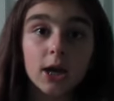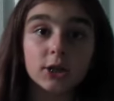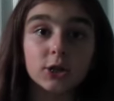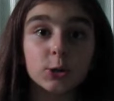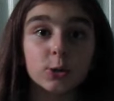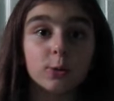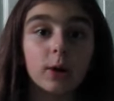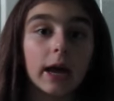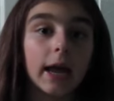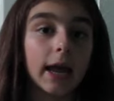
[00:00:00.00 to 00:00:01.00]

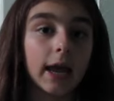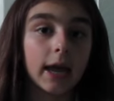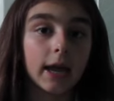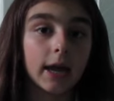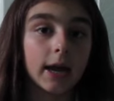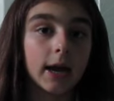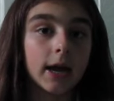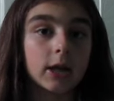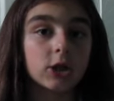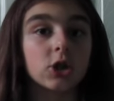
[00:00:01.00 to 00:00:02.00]
to a
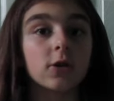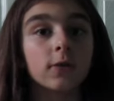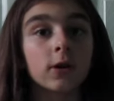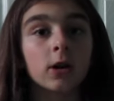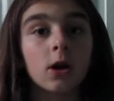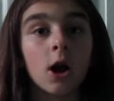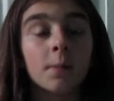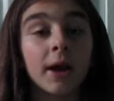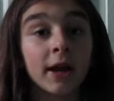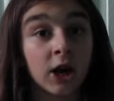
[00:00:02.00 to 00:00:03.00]
server on
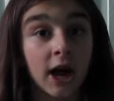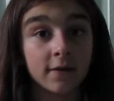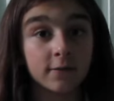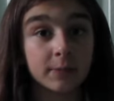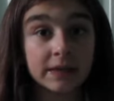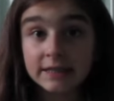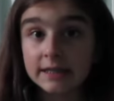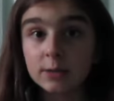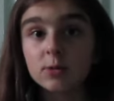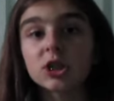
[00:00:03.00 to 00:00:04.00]
Minecraft
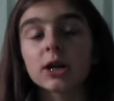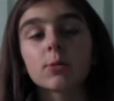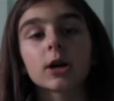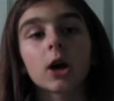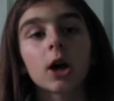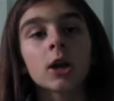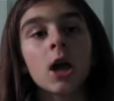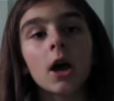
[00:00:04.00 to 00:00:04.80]
PC, which I work on,